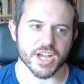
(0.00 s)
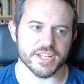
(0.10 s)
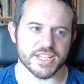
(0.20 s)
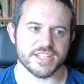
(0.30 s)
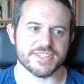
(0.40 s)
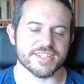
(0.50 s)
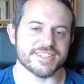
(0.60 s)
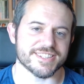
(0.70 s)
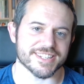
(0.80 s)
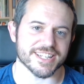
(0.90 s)
and easier
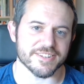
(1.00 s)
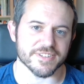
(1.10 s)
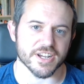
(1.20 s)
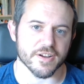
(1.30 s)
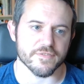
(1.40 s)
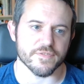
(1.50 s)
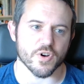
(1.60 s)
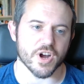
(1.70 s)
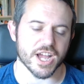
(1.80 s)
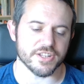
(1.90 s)
to deliver
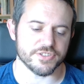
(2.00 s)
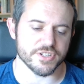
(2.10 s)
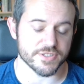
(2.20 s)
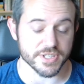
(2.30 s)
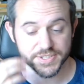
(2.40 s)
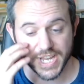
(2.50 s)
for end users.